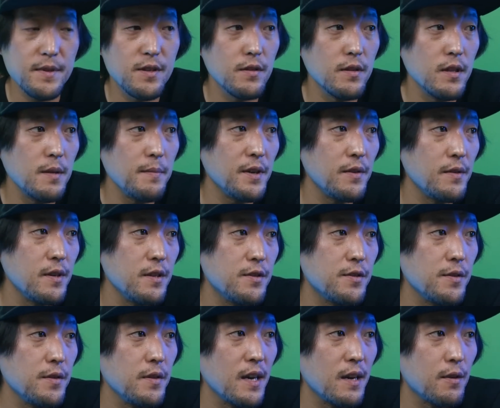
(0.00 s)
So let me go ahead and
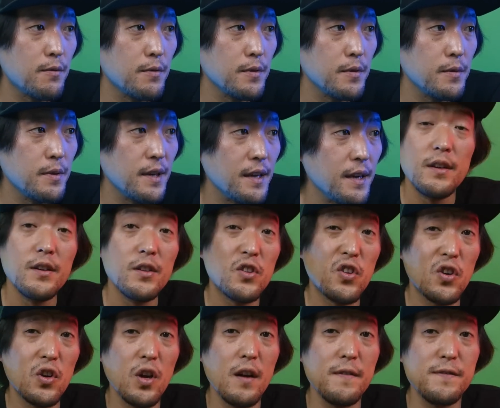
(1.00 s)
show you that real quick.
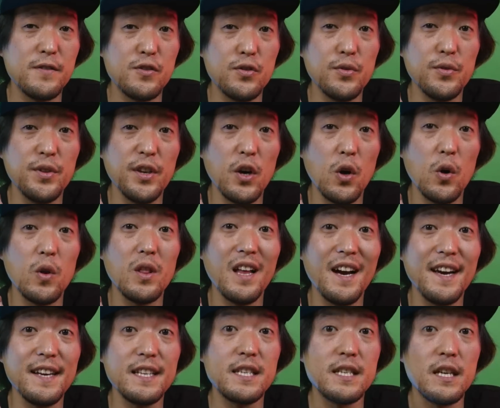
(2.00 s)
Turn off studio
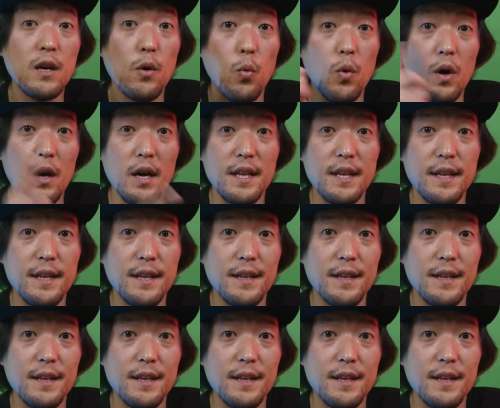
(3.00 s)
light 1.